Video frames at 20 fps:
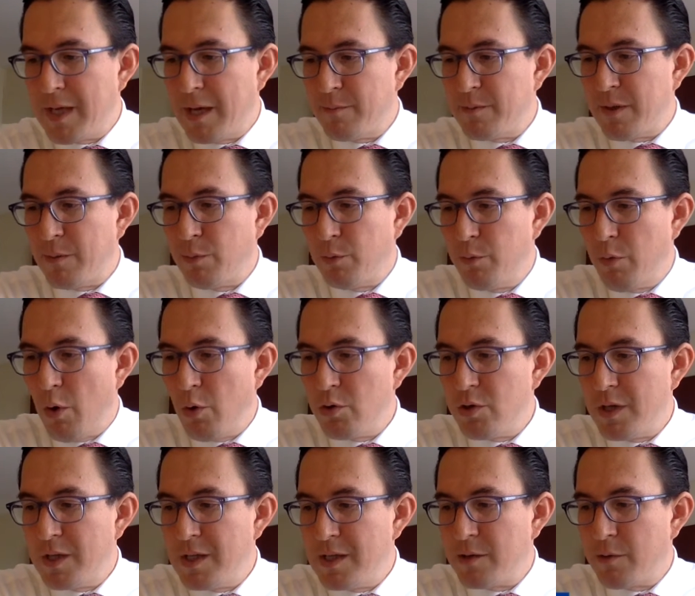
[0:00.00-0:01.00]
a blue
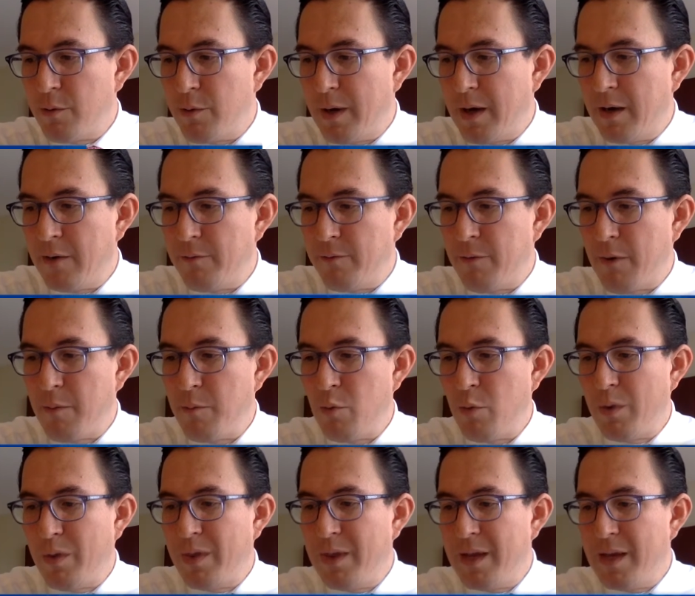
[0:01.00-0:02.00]
ocean is created from
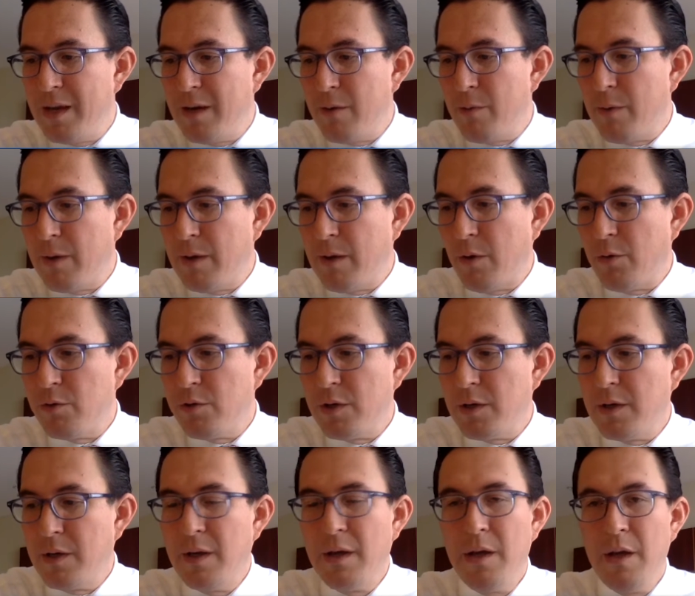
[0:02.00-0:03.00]
within a red
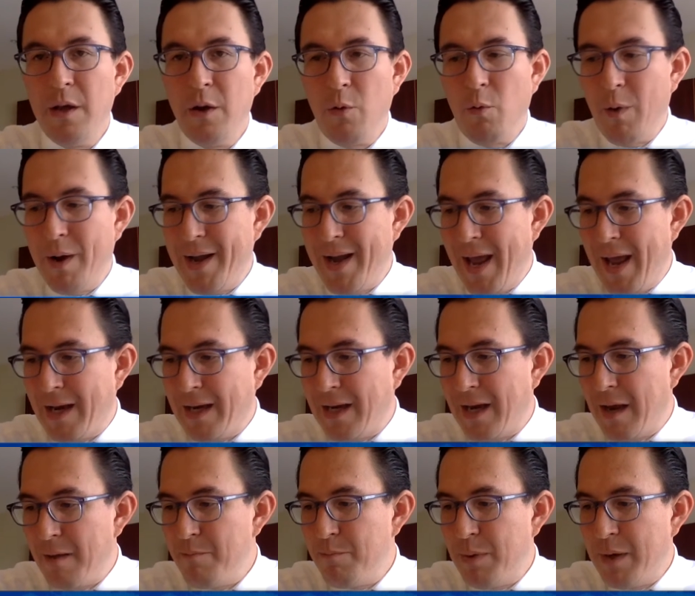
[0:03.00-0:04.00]
ocean when a
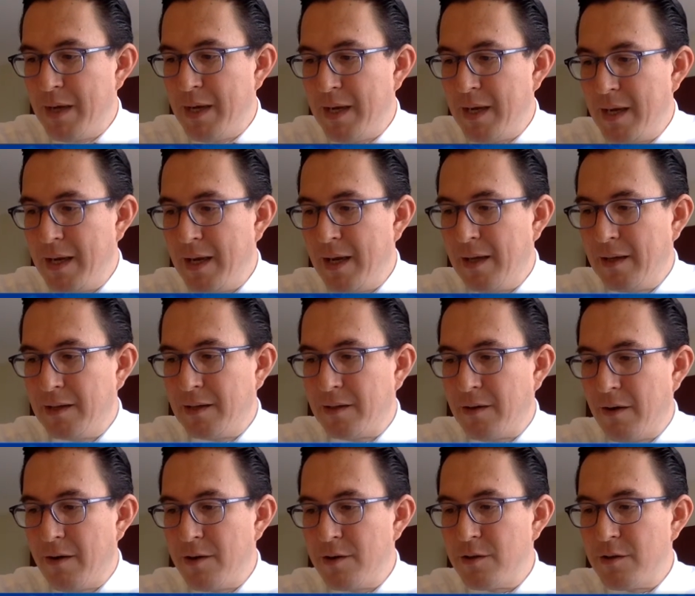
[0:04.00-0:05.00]
company
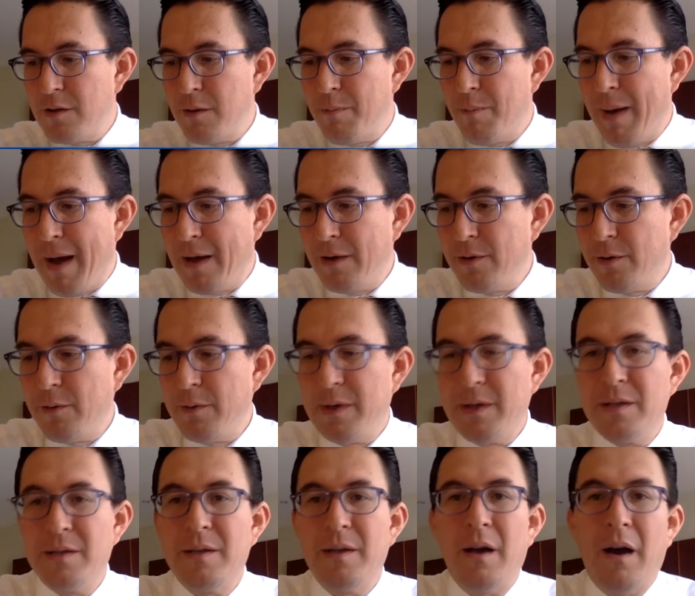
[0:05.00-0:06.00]
alters the
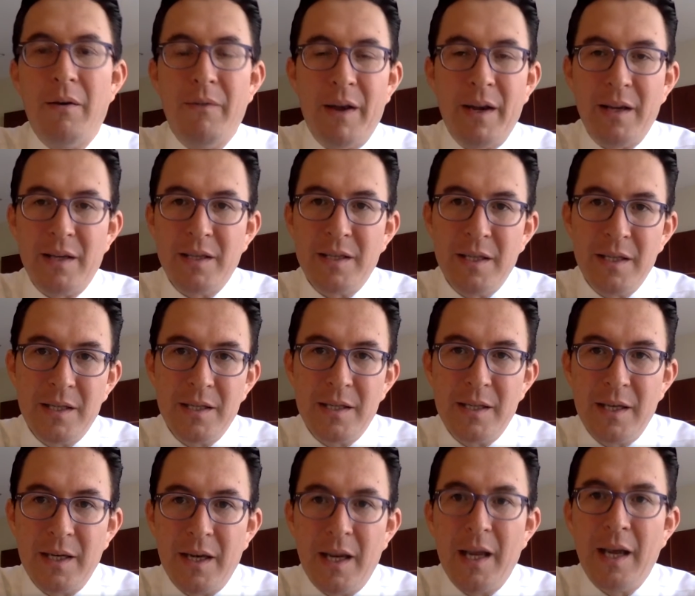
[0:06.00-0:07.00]
boundaries of an
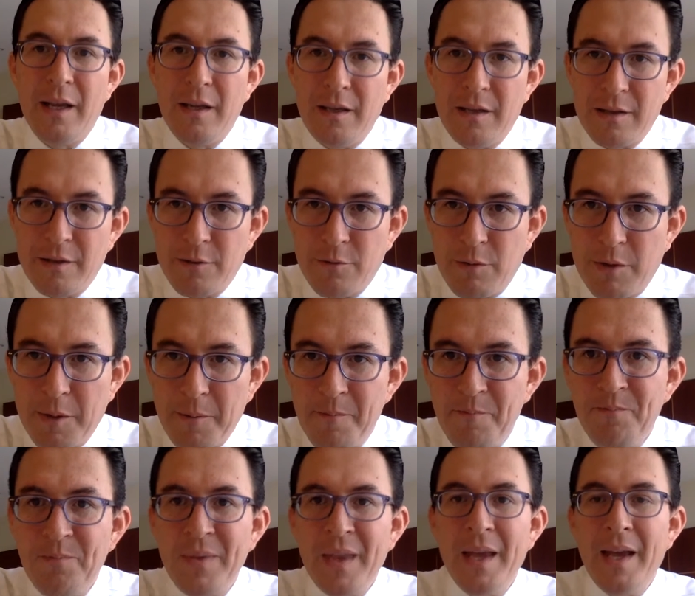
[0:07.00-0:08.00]
existing industry.
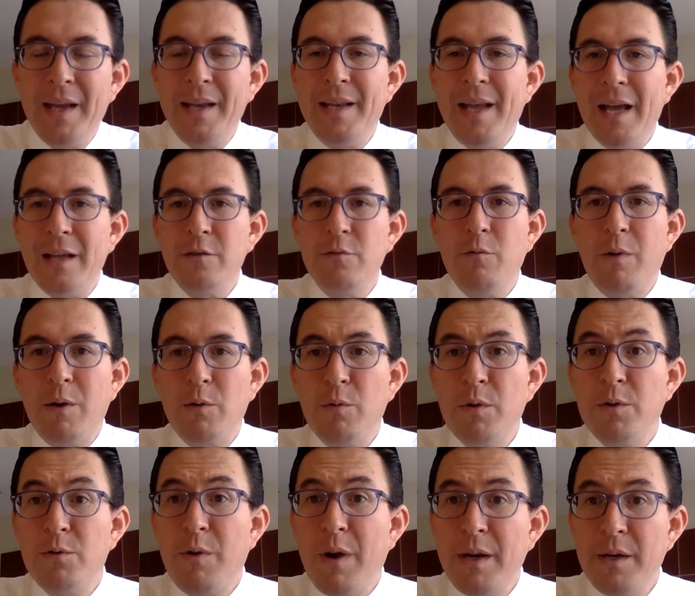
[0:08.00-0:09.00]
And that's what
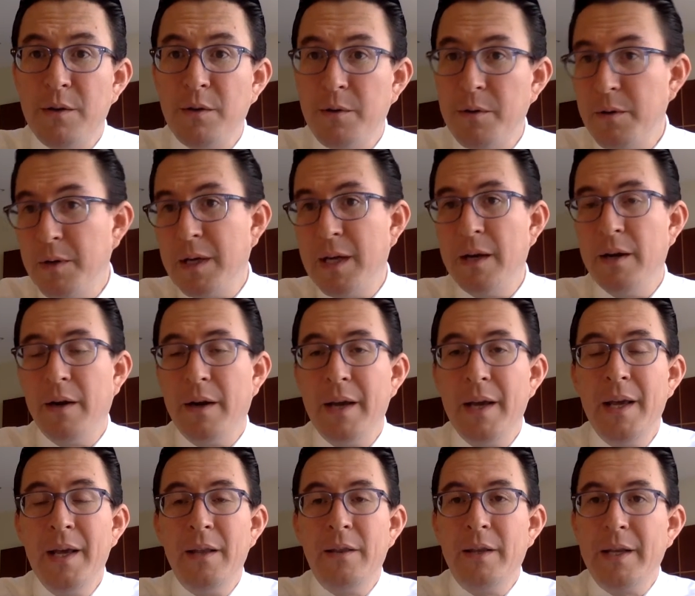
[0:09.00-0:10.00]
we're trying to do here.
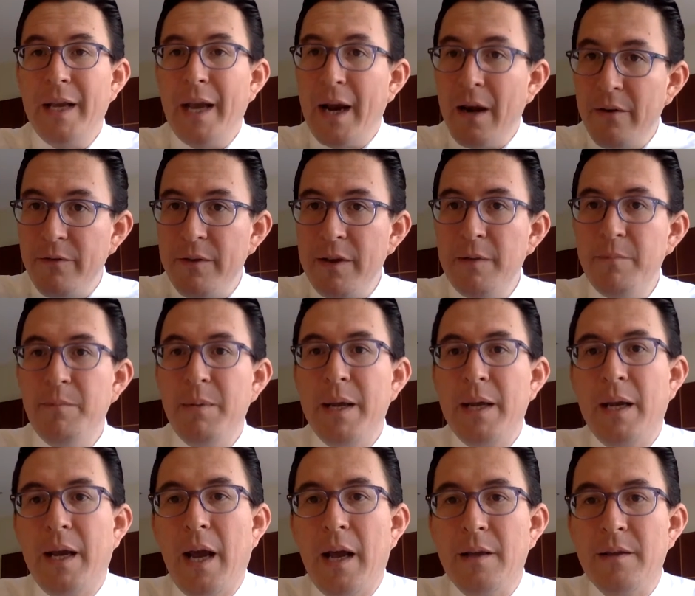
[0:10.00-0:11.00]
The
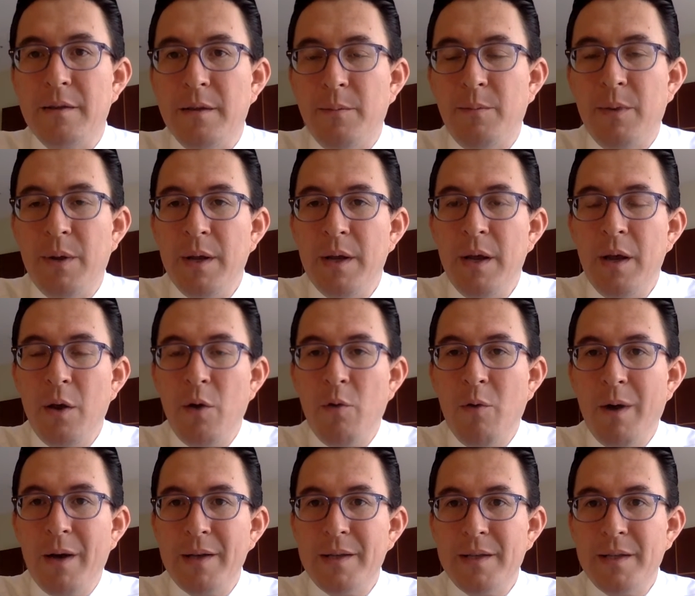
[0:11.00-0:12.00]
Airbnb concept
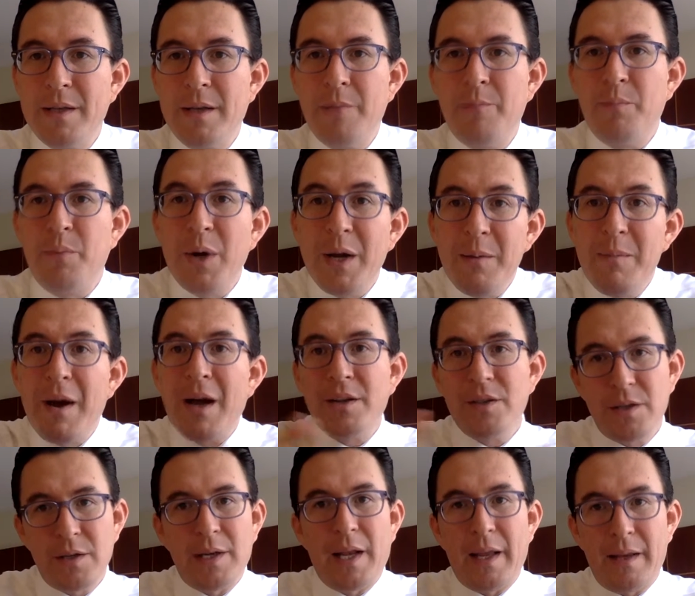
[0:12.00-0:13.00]
was pretty
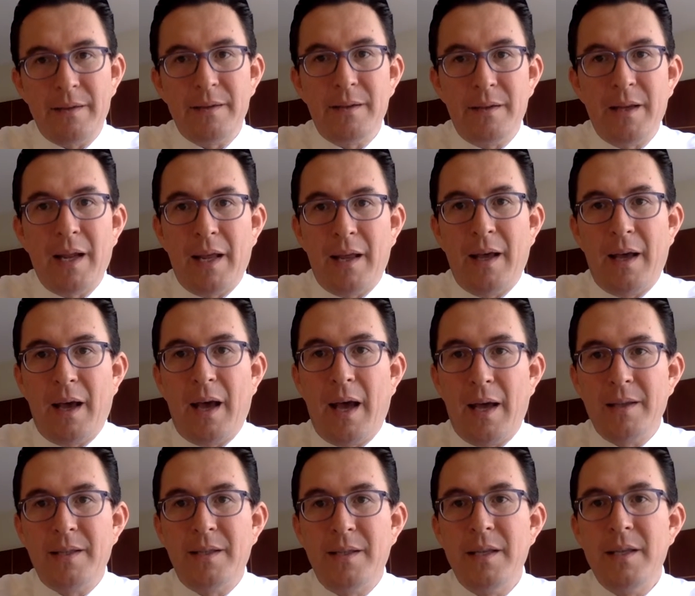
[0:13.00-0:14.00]
much less
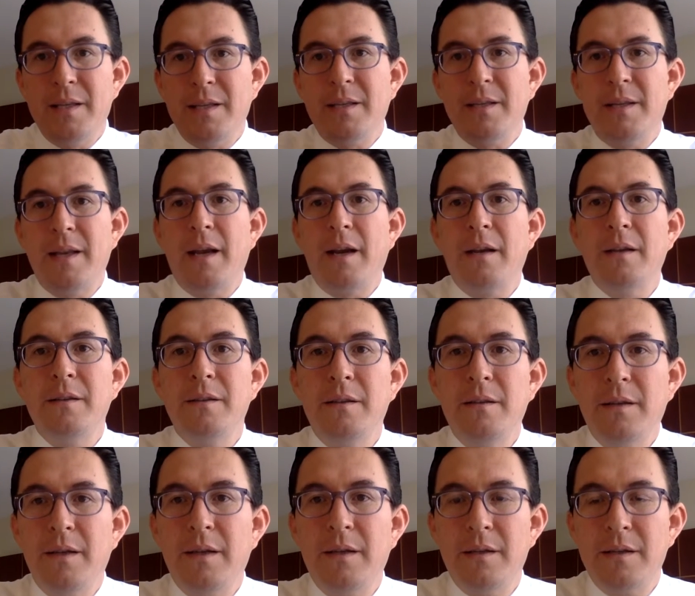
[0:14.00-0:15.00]
as this second
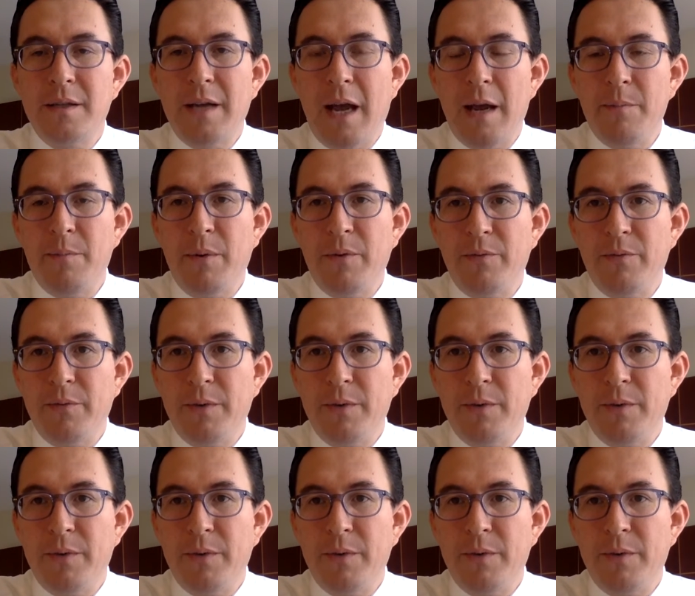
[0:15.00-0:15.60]
type of